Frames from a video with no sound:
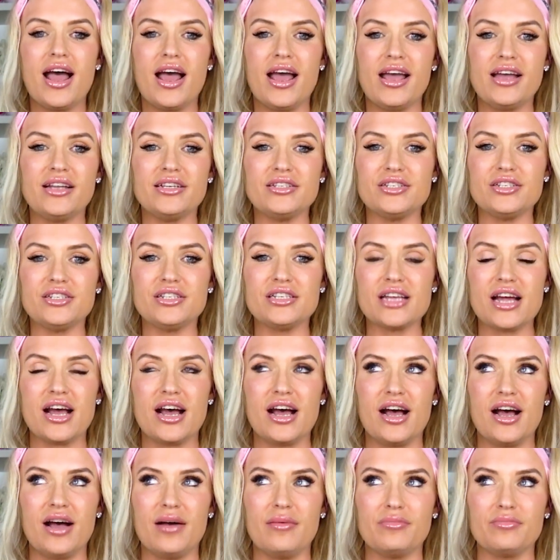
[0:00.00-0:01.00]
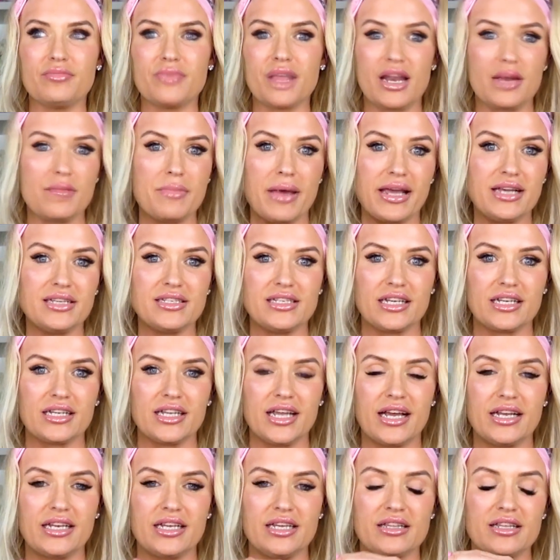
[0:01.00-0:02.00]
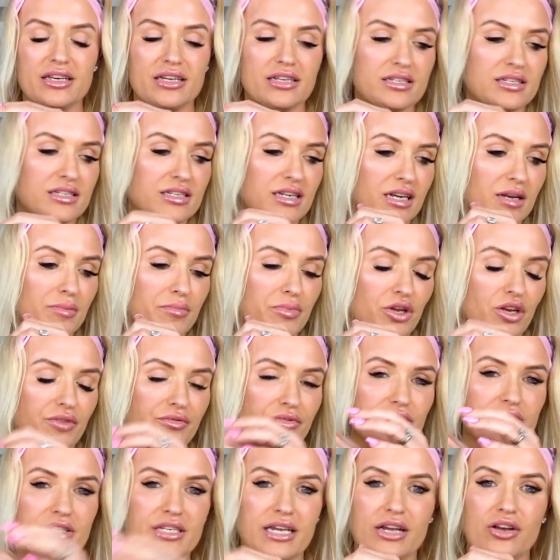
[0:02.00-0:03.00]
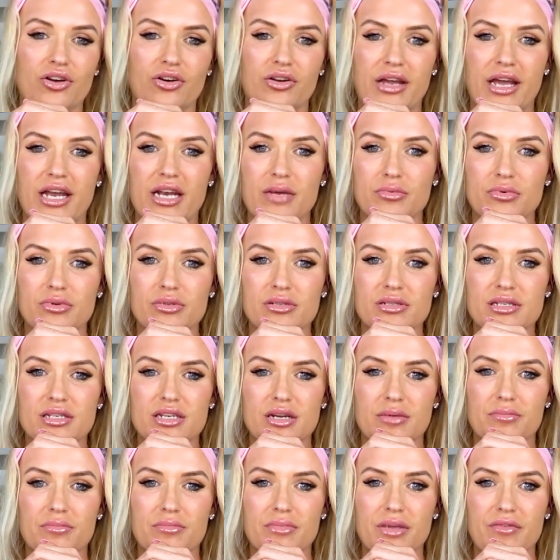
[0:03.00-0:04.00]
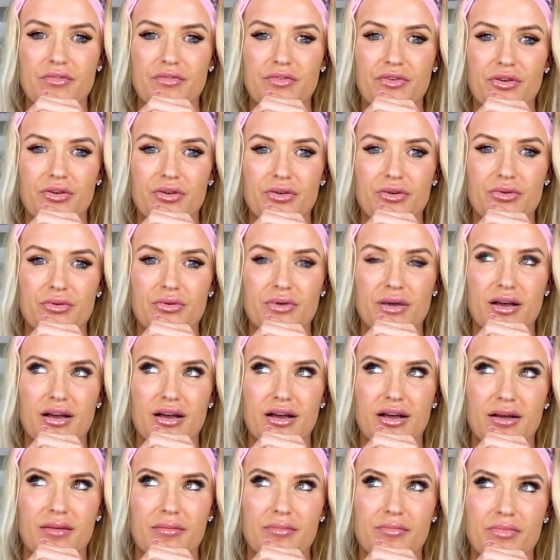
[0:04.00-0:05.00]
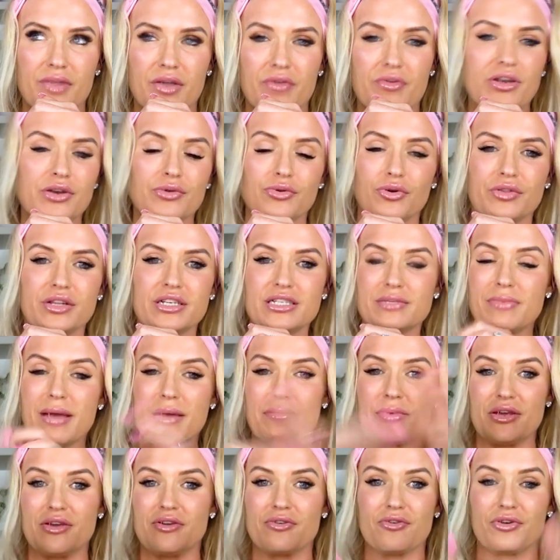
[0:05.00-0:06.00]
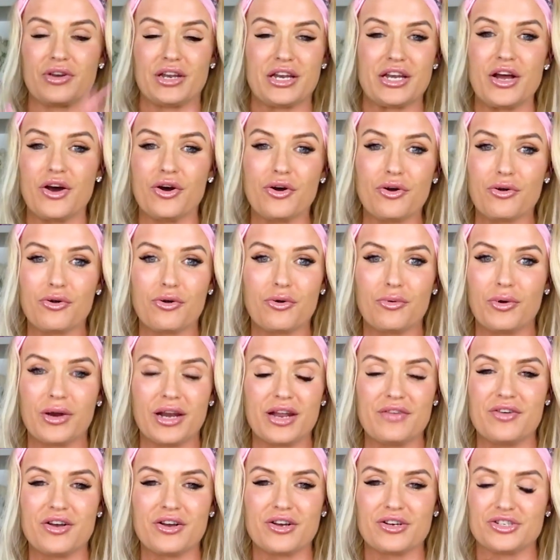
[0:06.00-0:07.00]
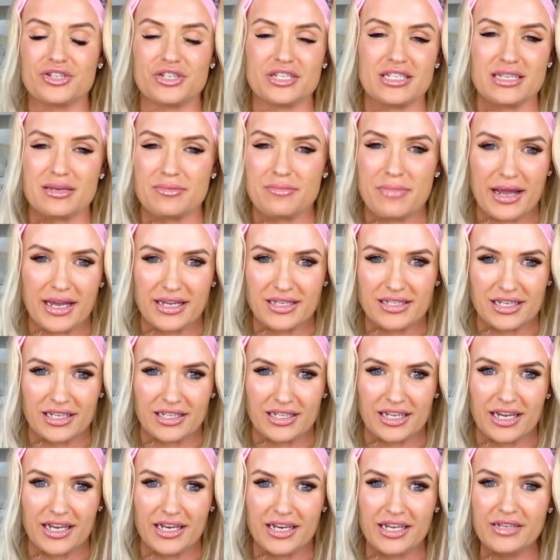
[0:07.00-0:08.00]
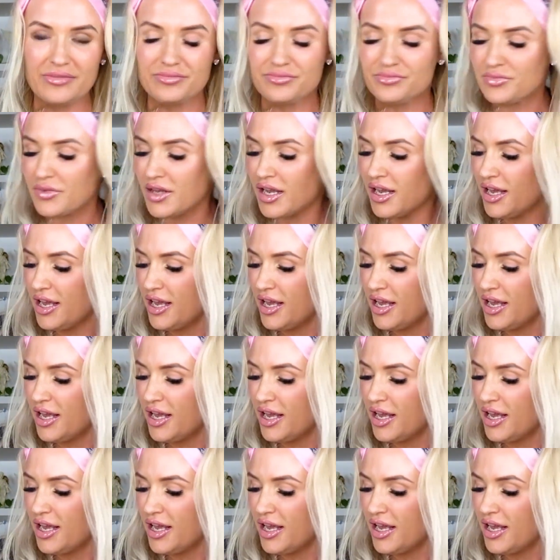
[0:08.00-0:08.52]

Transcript: And an amazing lady that done a beautiful deck on animals. And if you are into all this, maybe you already know her or whatever, because she's an amazing lady.